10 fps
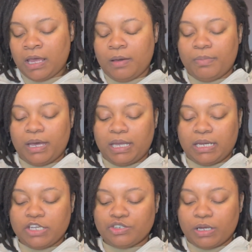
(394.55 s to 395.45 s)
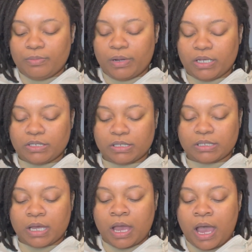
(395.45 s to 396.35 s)
But initial impressions,
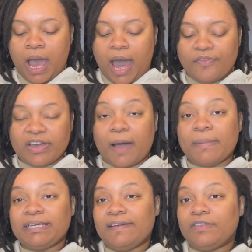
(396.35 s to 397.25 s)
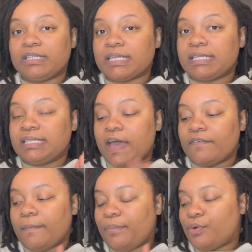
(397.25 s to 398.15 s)
I think I'm gonna give this a
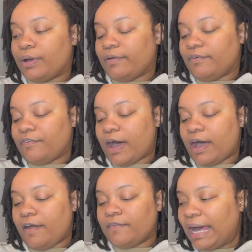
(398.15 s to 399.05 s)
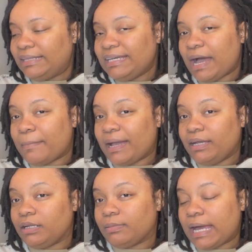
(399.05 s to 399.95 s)
7.5. I think I might
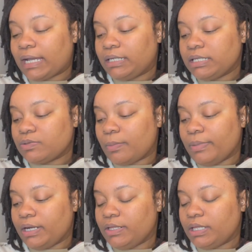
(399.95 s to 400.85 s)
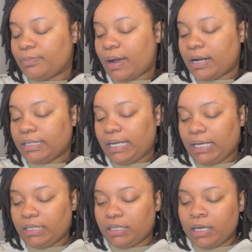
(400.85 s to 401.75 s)
end up liking this one better than the product
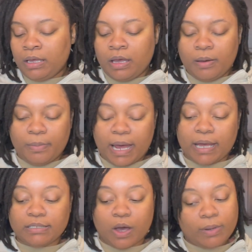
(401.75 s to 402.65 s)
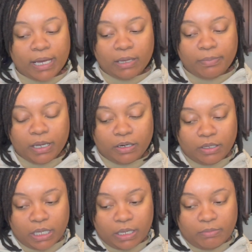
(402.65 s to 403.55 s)
Candy, but I don't like it better
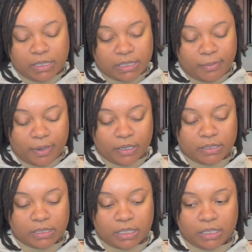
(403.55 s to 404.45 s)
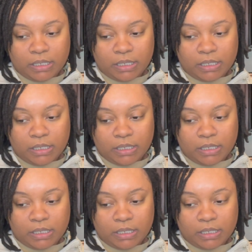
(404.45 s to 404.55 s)
than Missing Person.